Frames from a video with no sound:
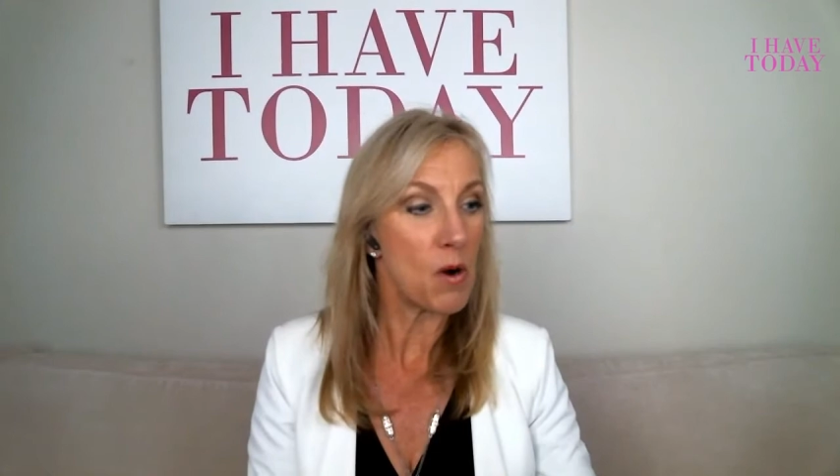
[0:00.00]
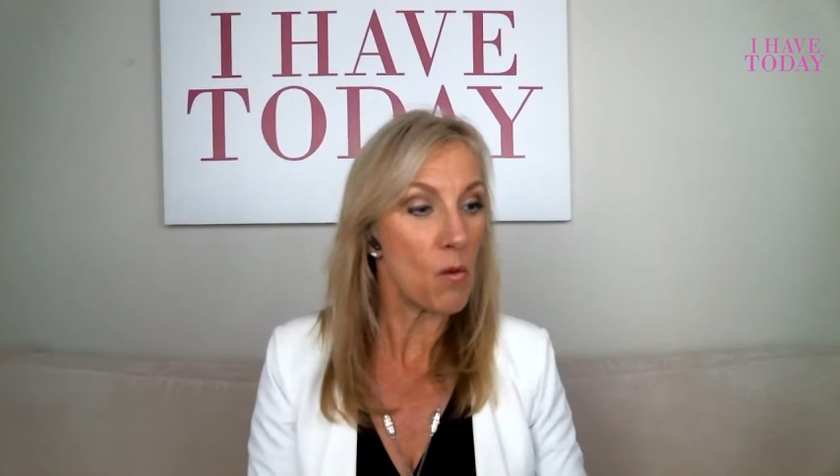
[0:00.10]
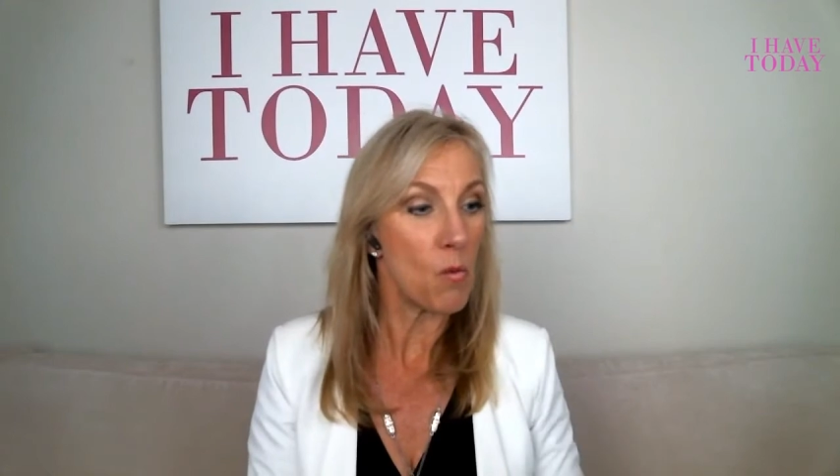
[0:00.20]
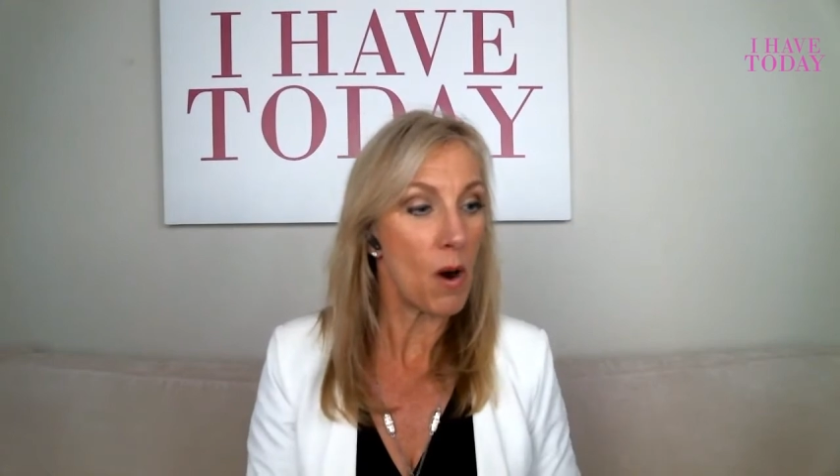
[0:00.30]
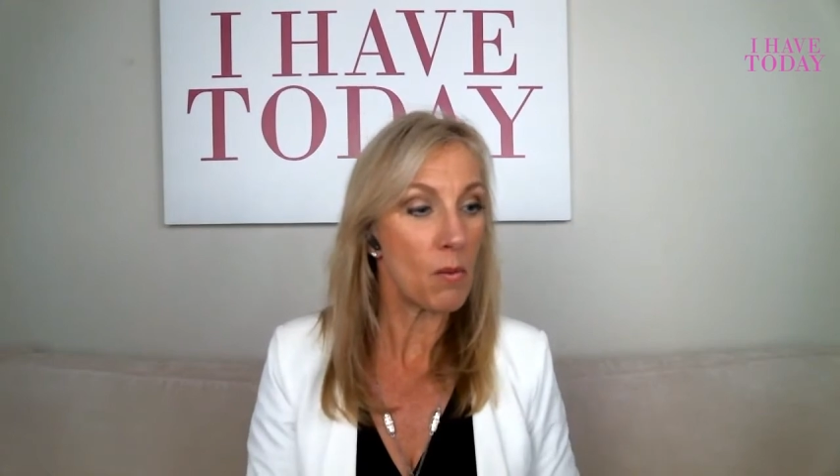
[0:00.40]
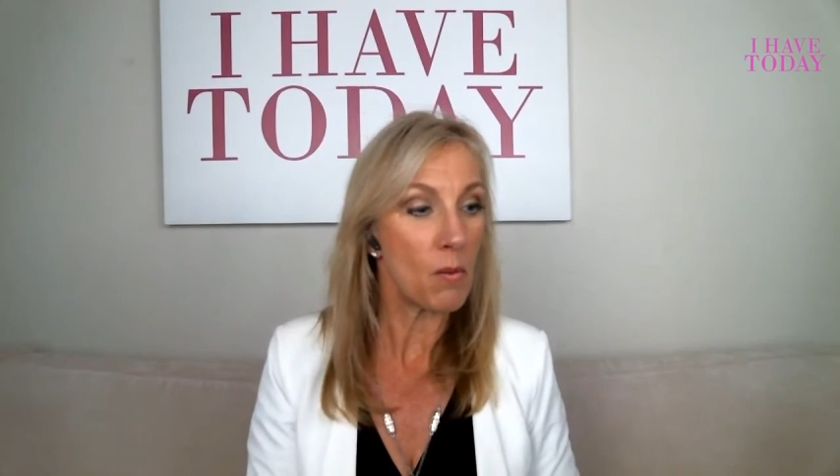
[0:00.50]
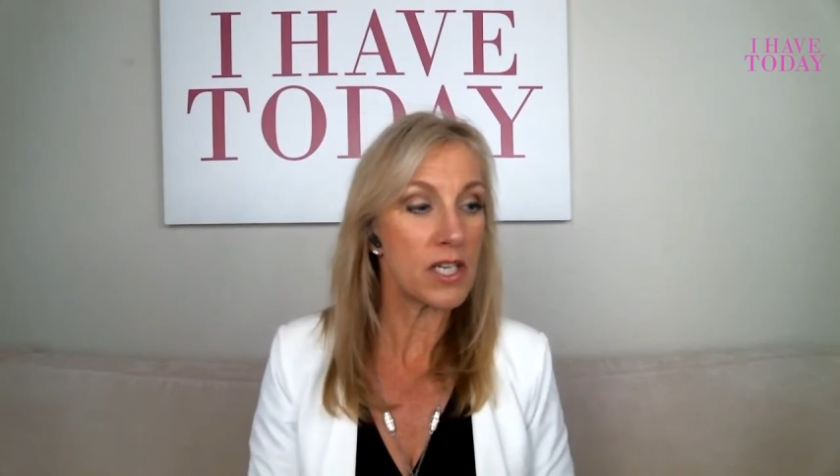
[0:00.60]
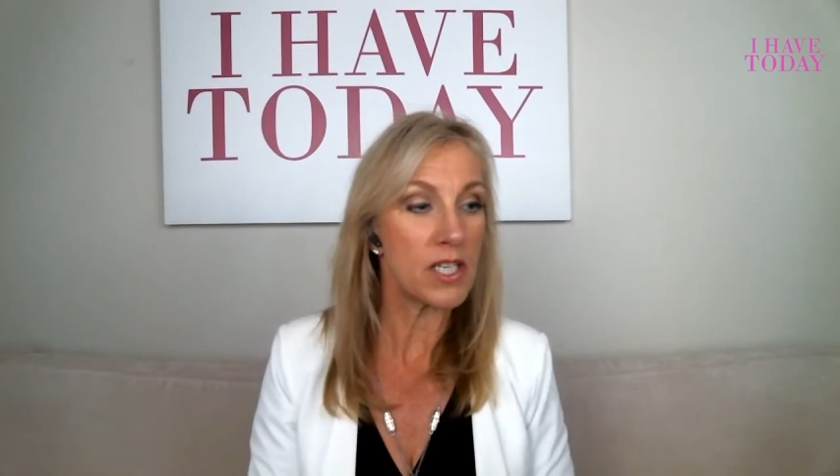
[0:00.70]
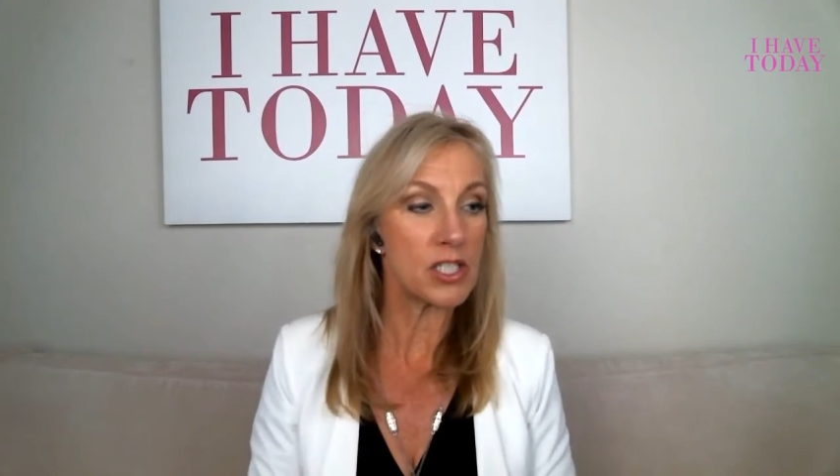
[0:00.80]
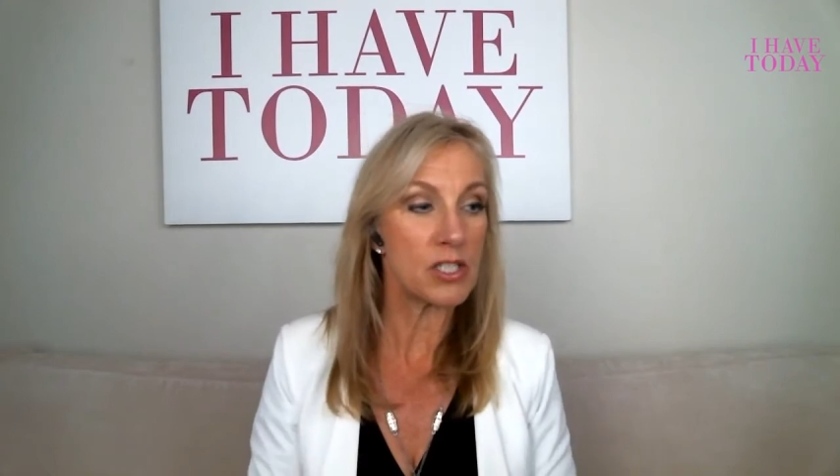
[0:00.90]
what we're going
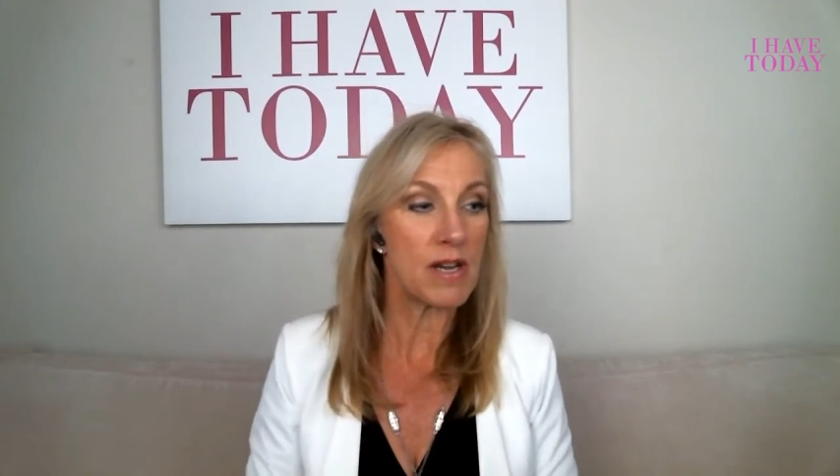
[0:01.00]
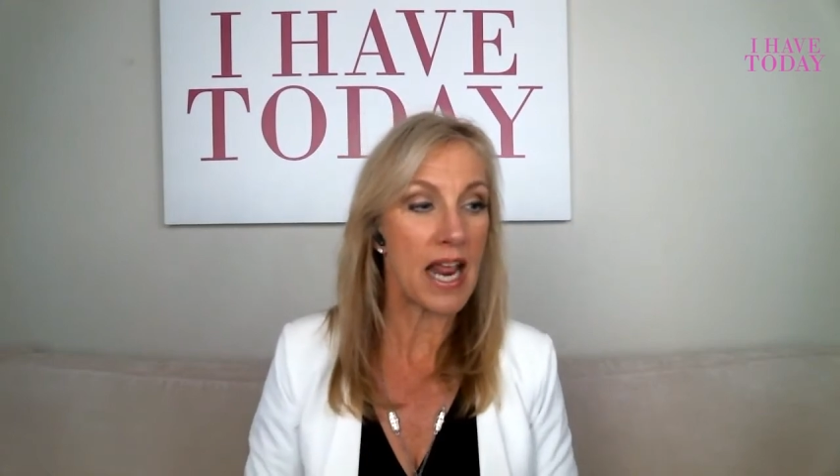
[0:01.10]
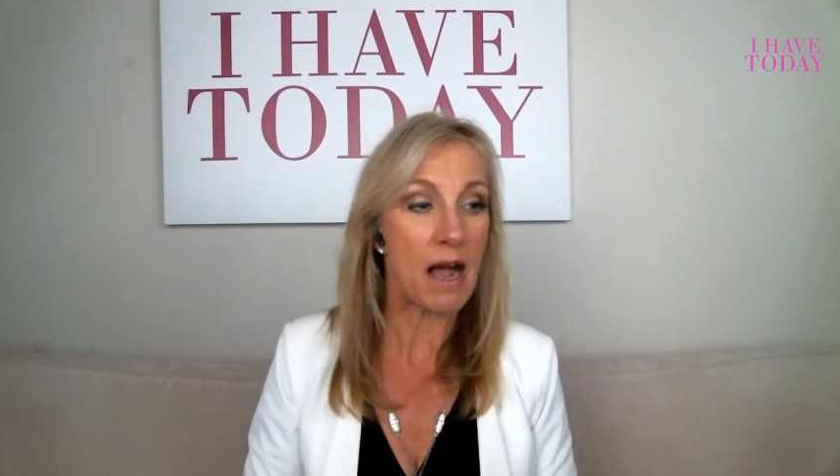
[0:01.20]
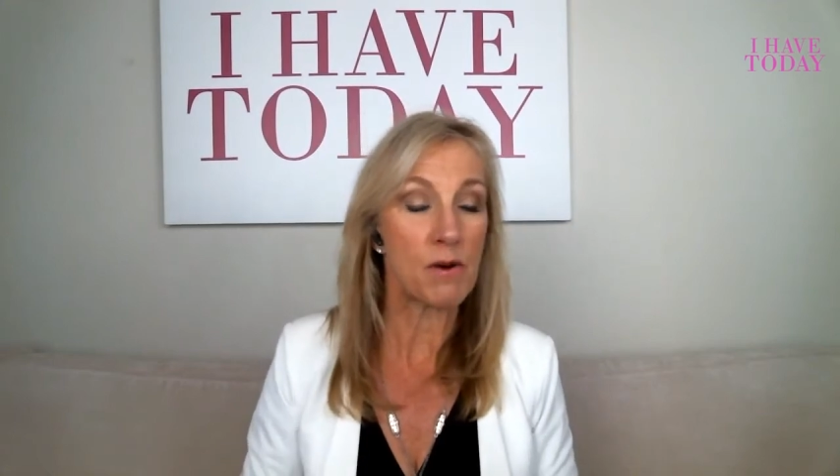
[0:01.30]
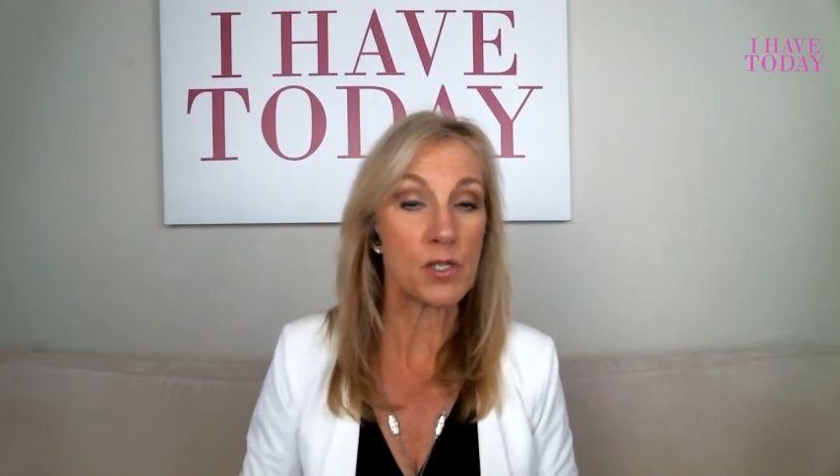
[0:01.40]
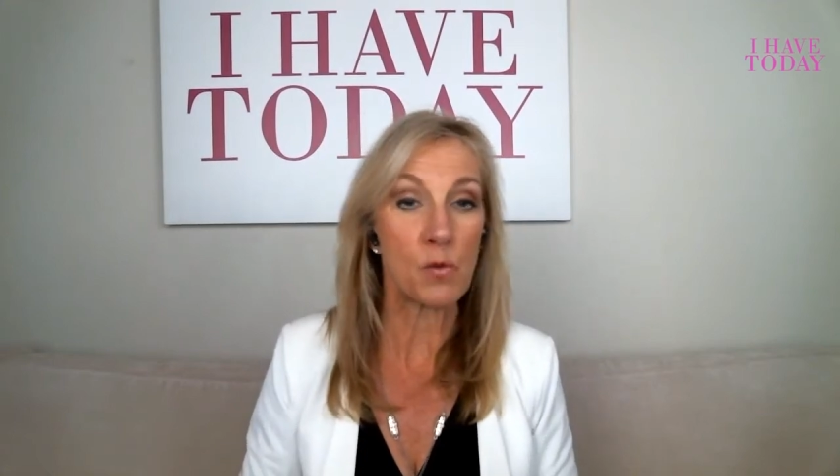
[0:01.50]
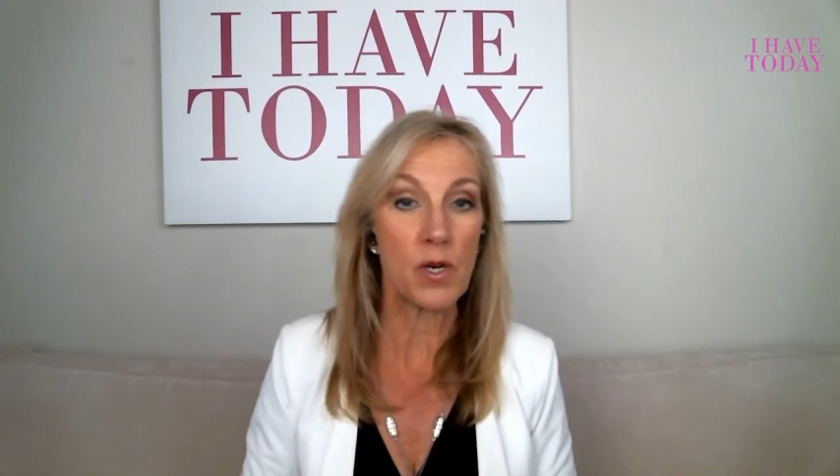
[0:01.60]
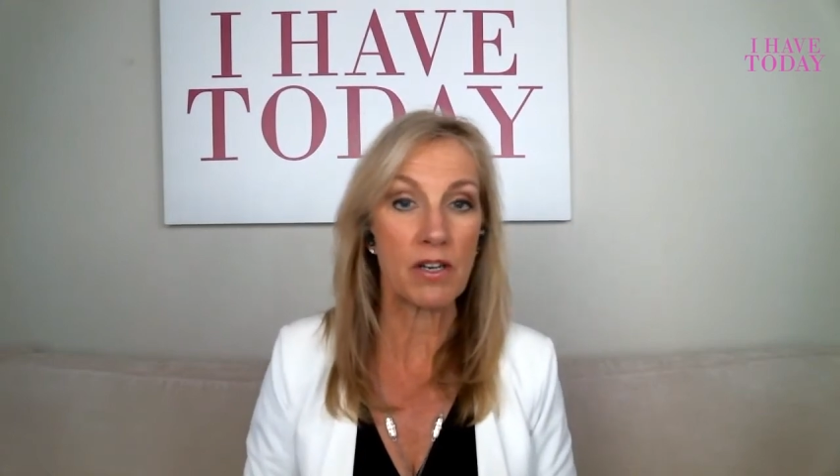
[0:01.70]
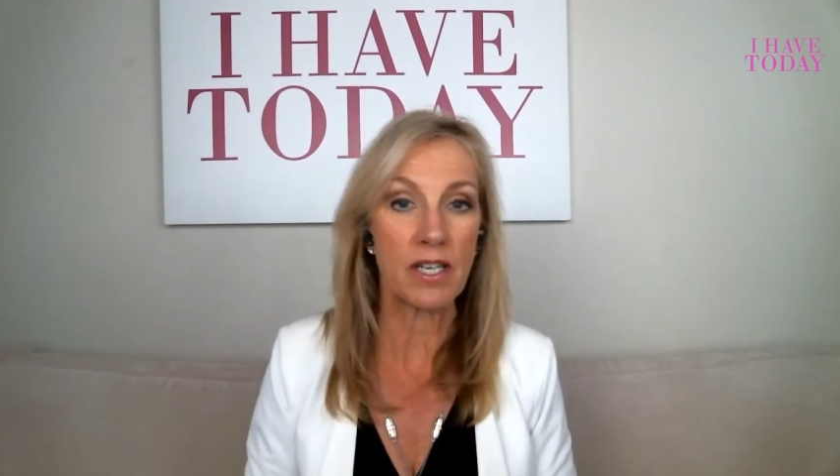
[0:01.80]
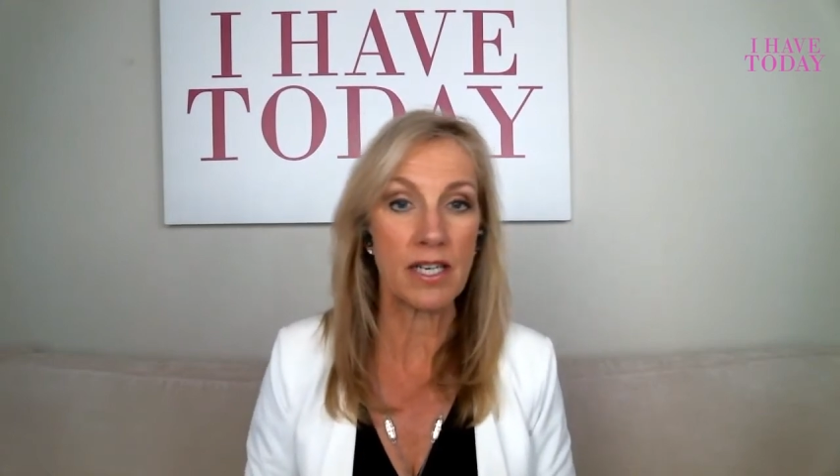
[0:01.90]
to do now is
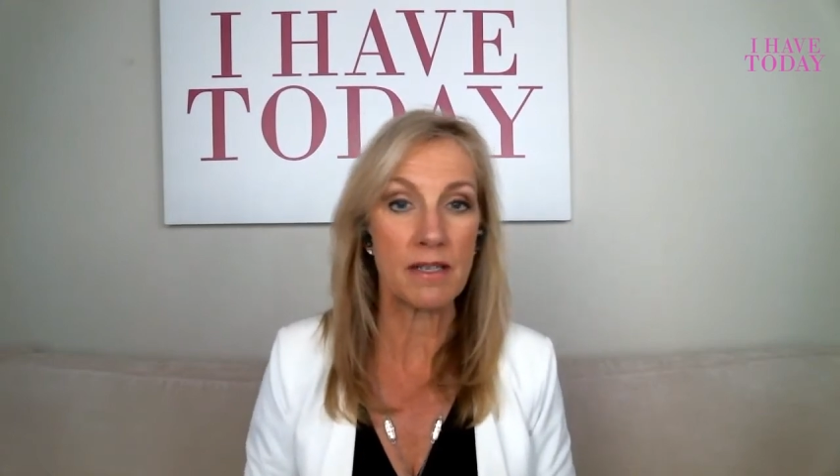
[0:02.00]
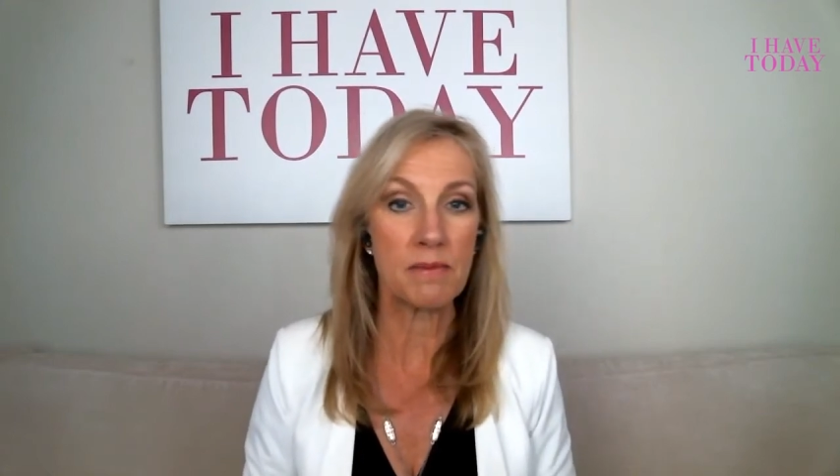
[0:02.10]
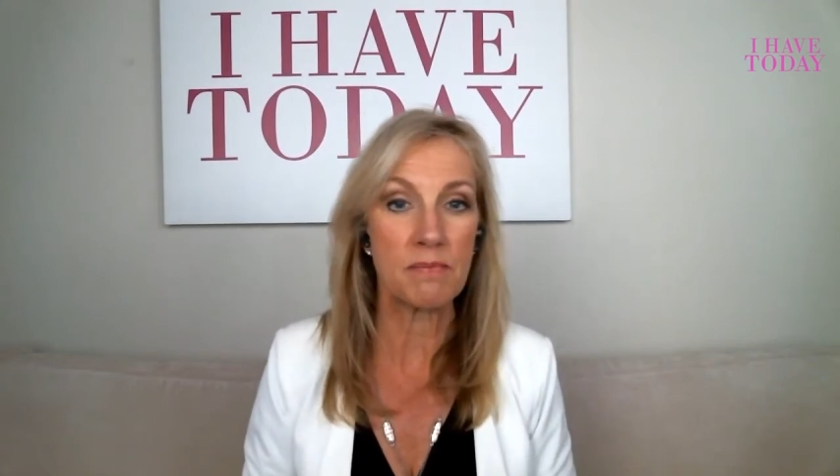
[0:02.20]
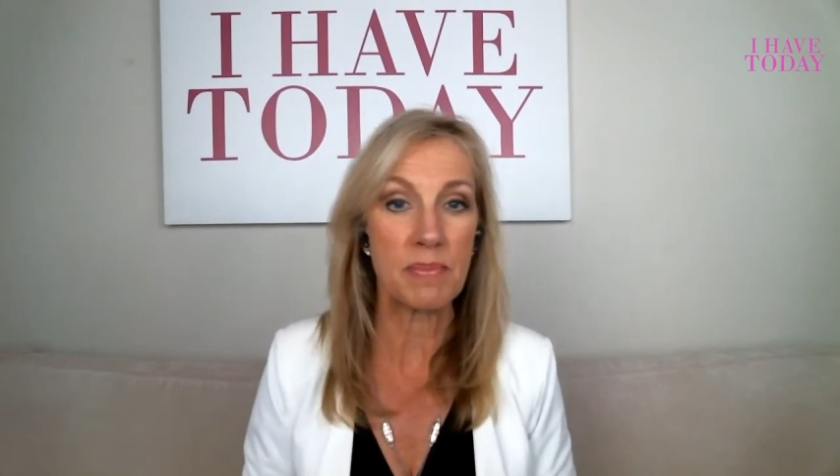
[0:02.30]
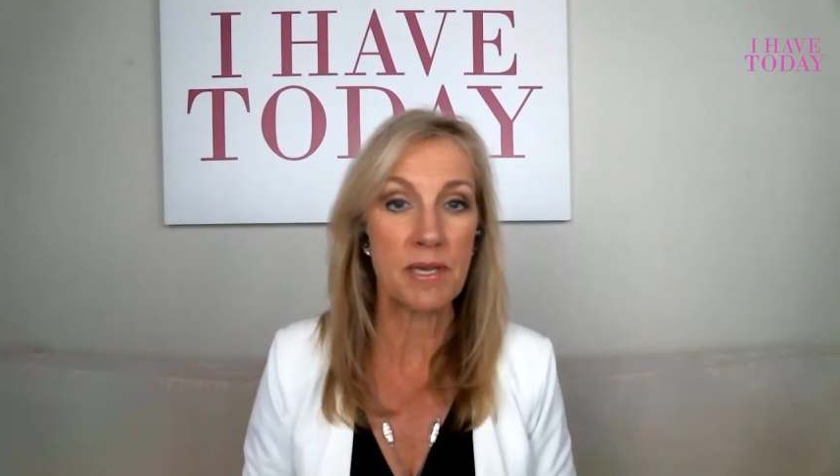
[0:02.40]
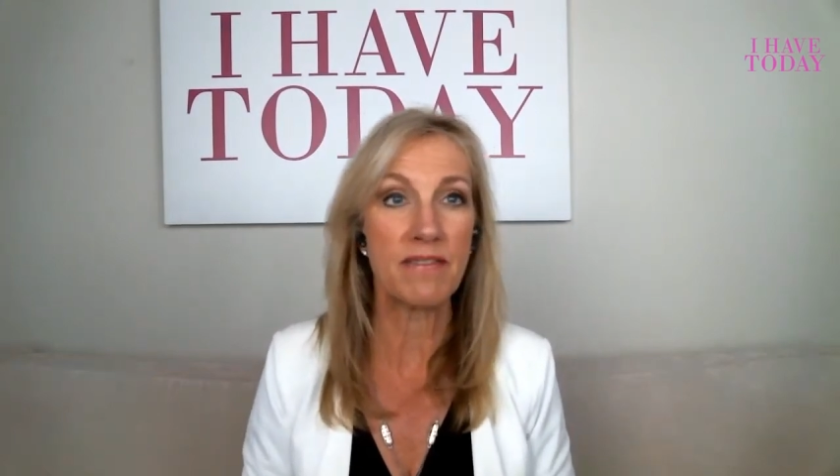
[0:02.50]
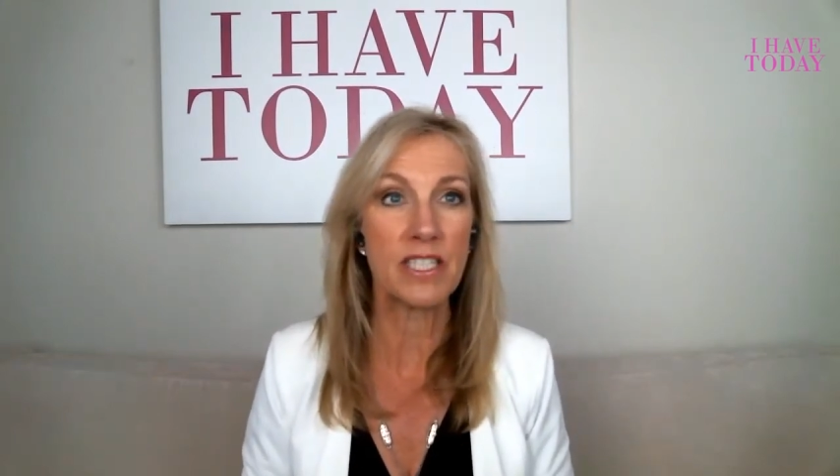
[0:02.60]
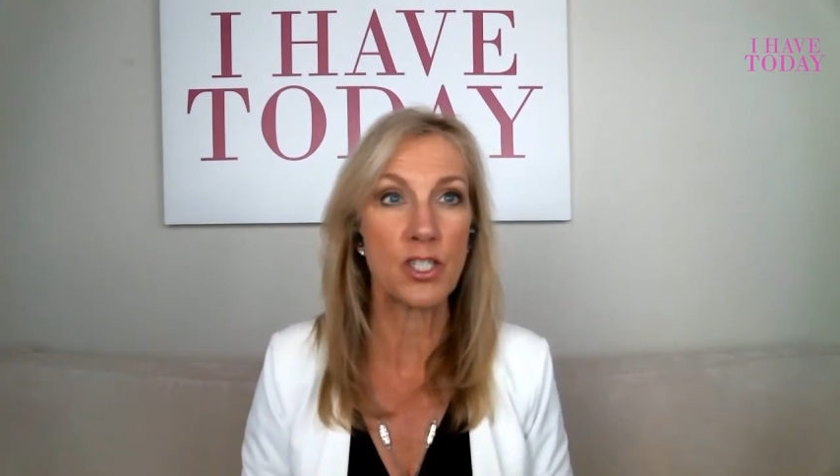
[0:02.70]
we're going to um, pivot